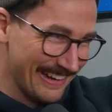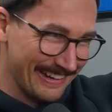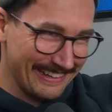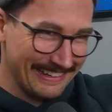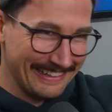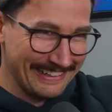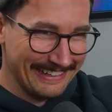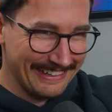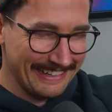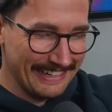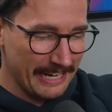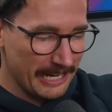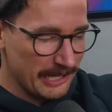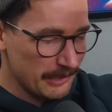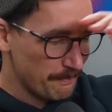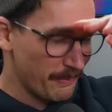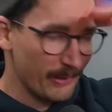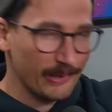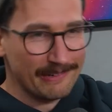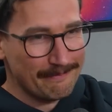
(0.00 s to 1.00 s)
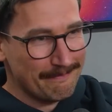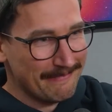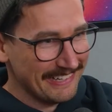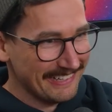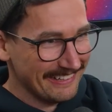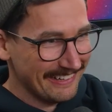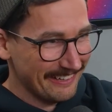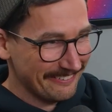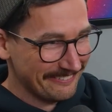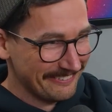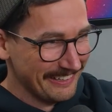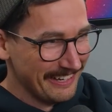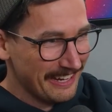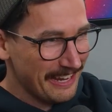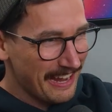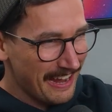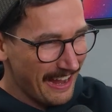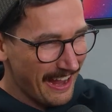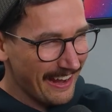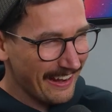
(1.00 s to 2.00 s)
out of here. He's putting me off.
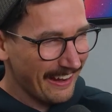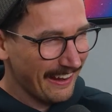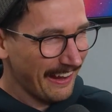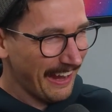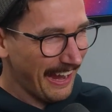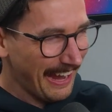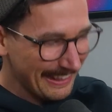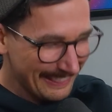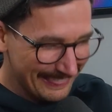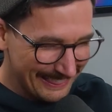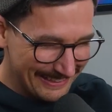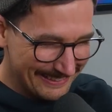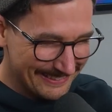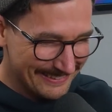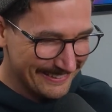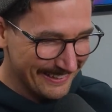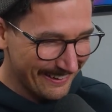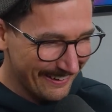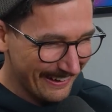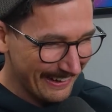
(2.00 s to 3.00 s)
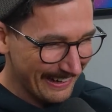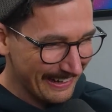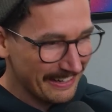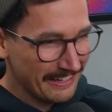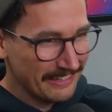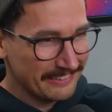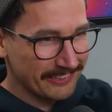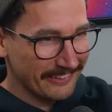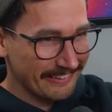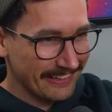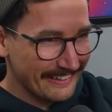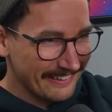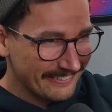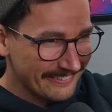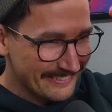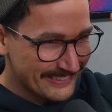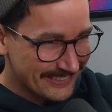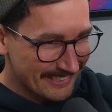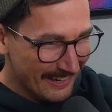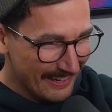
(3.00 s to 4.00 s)
This guy, so they
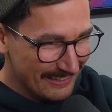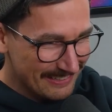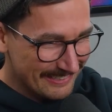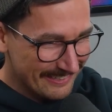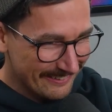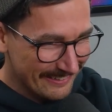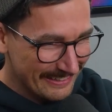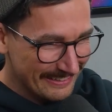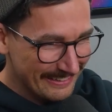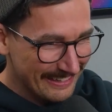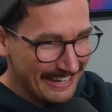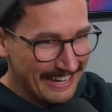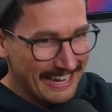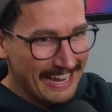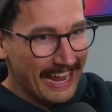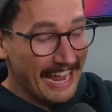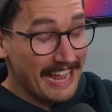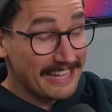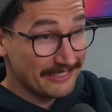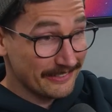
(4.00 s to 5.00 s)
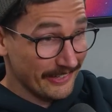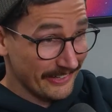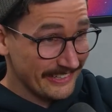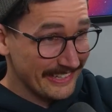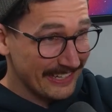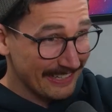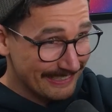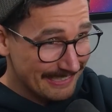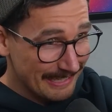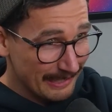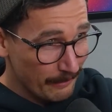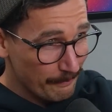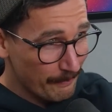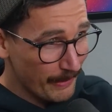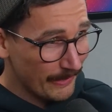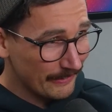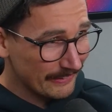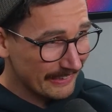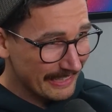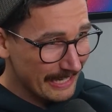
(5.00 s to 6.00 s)
got the sight screen, and so you can see the
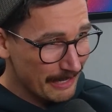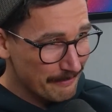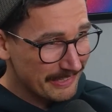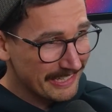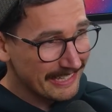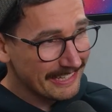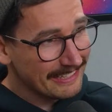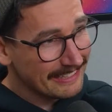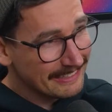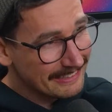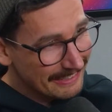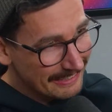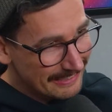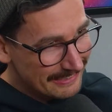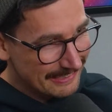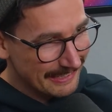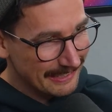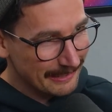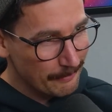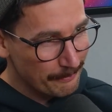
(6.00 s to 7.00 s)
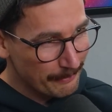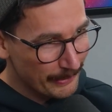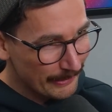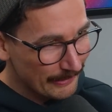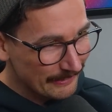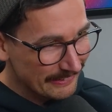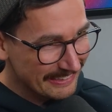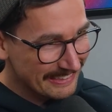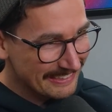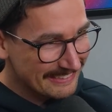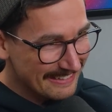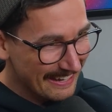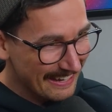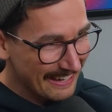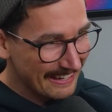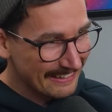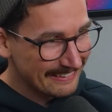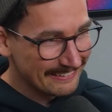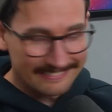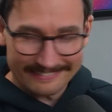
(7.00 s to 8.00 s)
bowler coming in and you can see the ball in his
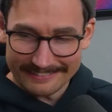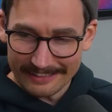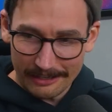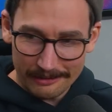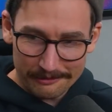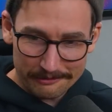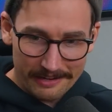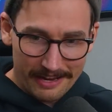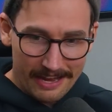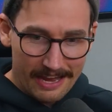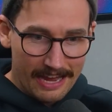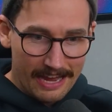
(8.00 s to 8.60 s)
hand and stuff.